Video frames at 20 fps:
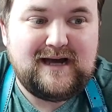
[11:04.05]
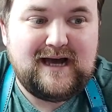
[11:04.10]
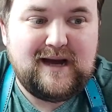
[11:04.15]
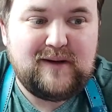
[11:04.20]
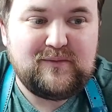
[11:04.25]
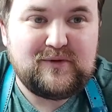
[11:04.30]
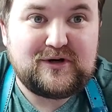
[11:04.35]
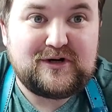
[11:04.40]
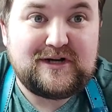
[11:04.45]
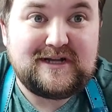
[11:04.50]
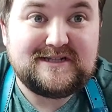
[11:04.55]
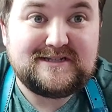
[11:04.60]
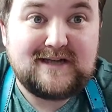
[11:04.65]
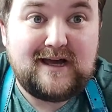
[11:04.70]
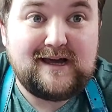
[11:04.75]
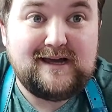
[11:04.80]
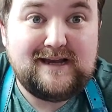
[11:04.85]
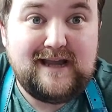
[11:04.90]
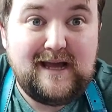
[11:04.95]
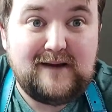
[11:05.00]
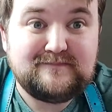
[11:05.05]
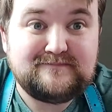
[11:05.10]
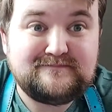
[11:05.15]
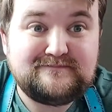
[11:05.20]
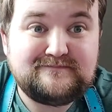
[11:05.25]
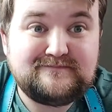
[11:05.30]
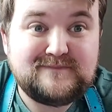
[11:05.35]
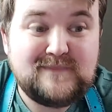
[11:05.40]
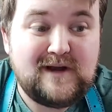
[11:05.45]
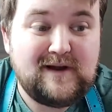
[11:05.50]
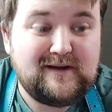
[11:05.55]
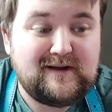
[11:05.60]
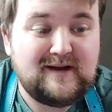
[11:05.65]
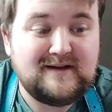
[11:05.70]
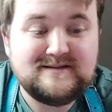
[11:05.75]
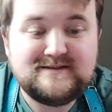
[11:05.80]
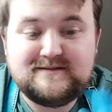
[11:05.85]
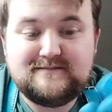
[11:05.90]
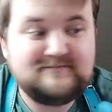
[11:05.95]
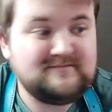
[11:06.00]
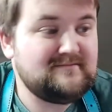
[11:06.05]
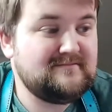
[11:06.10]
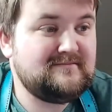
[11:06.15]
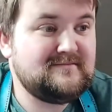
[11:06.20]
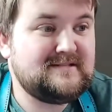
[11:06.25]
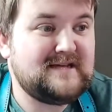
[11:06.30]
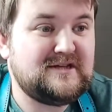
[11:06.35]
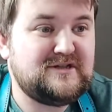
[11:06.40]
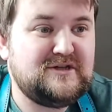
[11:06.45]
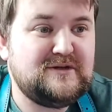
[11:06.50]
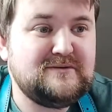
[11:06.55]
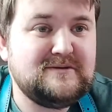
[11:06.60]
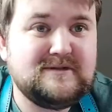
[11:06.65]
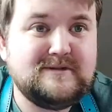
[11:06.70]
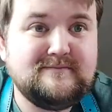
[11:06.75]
and we're gonna dye it now. All right guys, stay tuned.